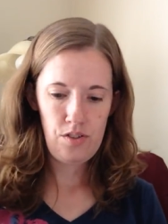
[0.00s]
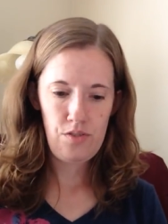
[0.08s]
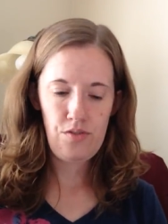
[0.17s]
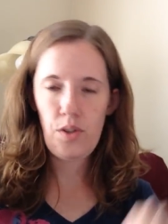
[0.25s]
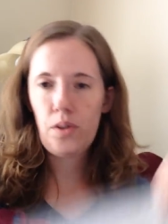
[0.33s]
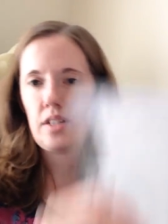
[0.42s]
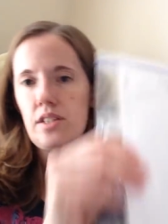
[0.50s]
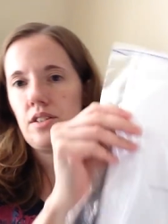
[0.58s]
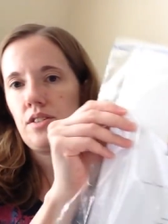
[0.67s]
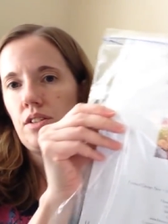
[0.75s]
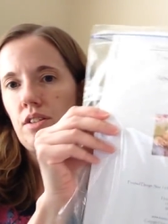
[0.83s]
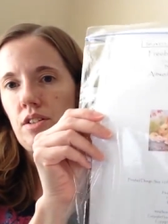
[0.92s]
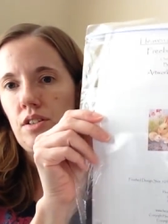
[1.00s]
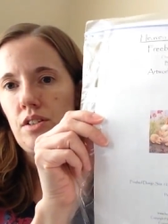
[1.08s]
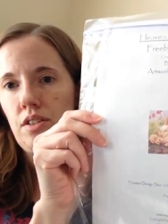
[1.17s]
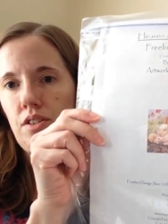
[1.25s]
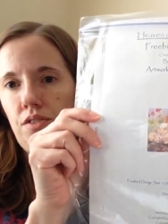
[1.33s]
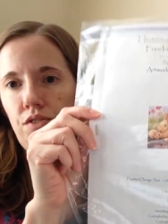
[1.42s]
Focus
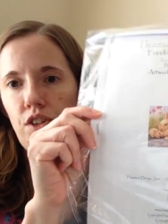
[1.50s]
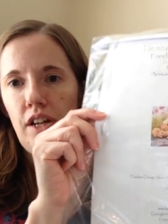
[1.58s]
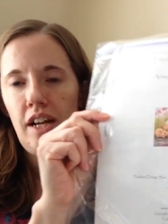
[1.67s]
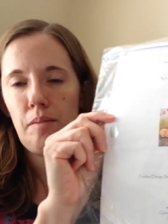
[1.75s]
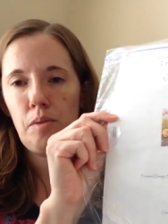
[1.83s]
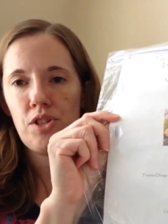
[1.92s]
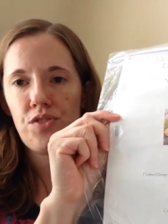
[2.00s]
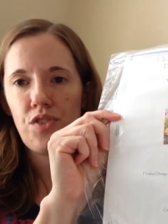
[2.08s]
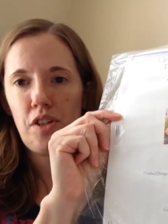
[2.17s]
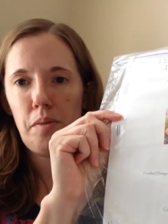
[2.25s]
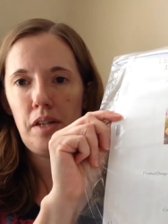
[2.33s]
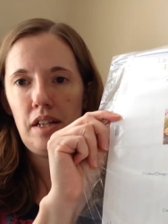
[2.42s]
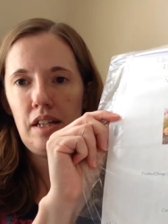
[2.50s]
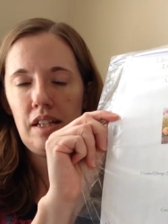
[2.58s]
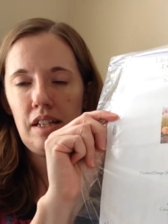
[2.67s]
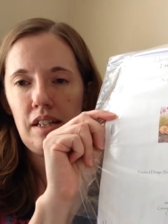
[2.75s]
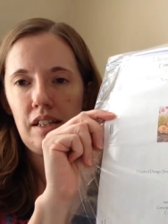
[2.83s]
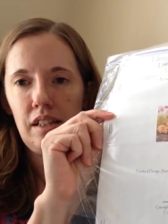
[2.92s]
Furry Animals
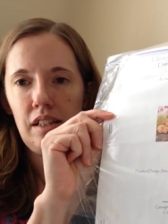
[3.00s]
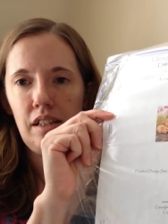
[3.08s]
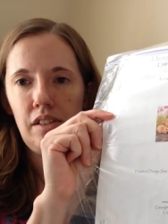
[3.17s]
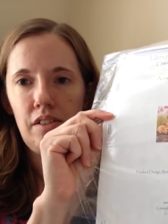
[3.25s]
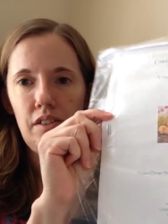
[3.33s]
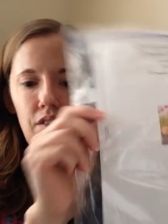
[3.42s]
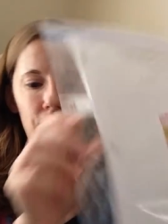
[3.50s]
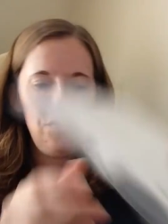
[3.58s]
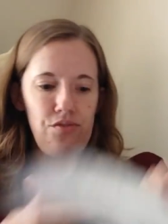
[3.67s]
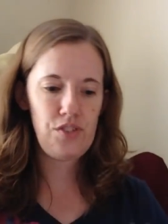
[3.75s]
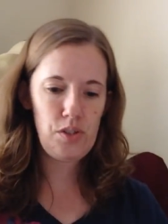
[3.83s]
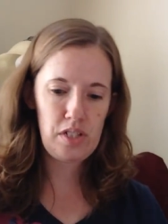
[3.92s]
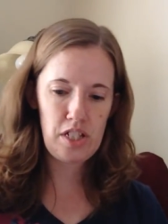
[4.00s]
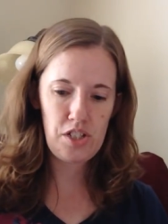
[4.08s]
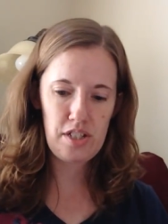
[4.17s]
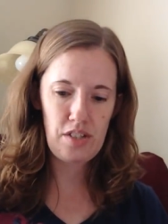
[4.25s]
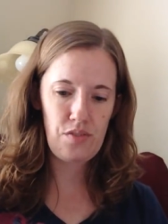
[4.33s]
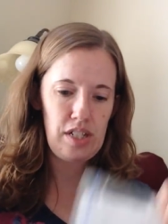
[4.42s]
freebie little few
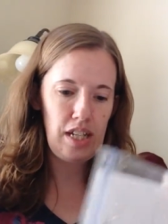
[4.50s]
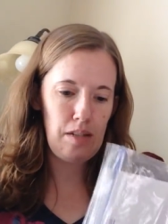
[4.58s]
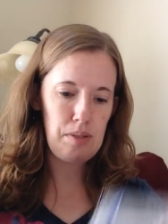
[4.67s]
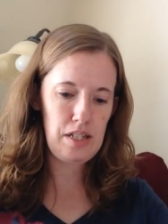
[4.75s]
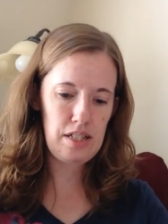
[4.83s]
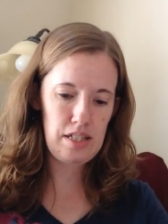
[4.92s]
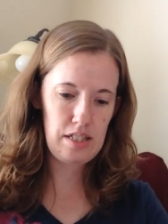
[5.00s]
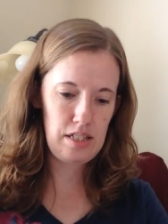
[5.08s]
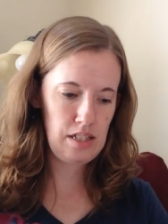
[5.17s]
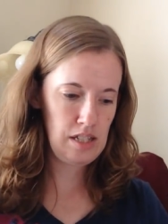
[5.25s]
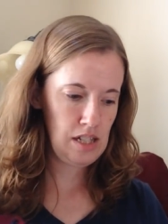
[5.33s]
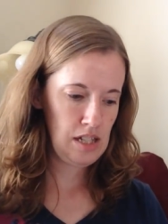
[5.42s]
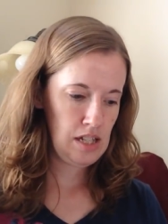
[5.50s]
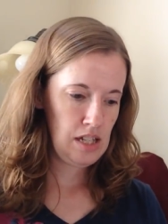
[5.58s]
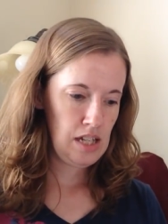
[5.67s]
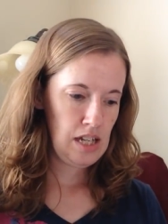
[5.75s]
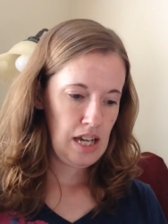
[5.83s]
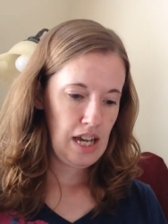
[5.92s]
stitches every day piece
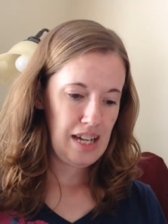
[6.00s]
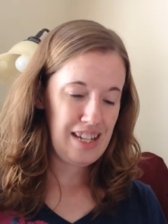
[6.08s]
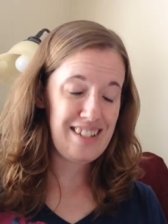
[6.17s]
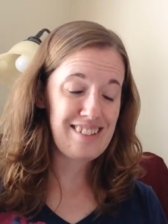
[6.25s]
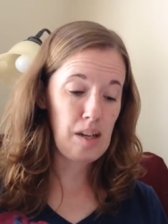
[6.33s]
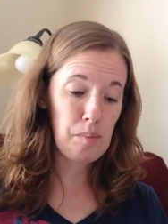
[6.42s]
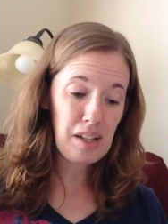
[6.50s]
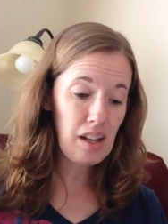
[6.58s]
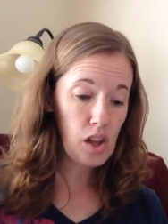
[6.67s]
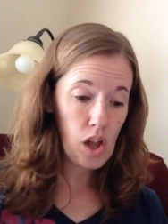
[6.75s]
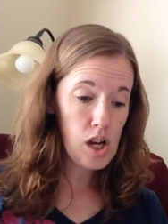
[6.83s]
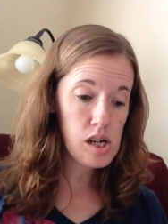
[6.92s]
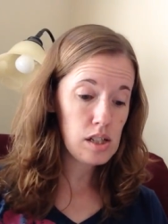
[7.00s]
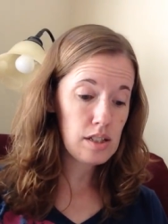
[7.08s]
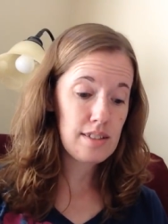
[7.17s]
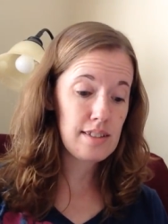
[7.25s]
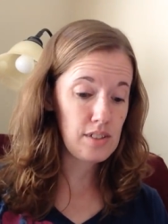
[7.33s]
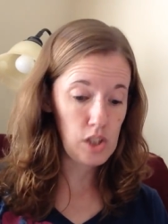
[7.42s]
is coming along
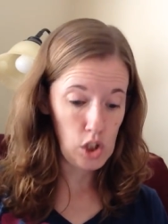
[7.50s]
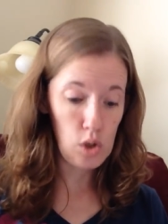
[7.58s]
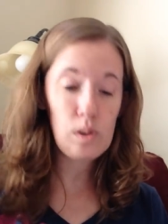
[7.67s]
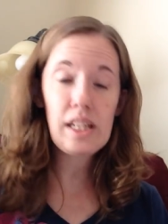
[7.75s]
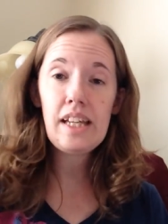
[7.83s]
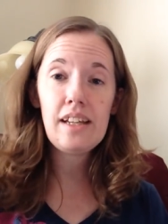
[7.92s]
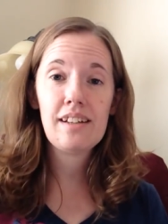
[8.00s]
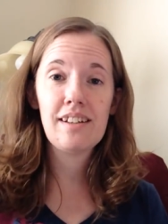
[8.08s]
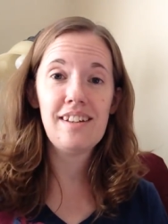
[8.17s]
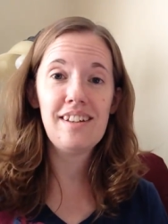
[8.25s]
slowly.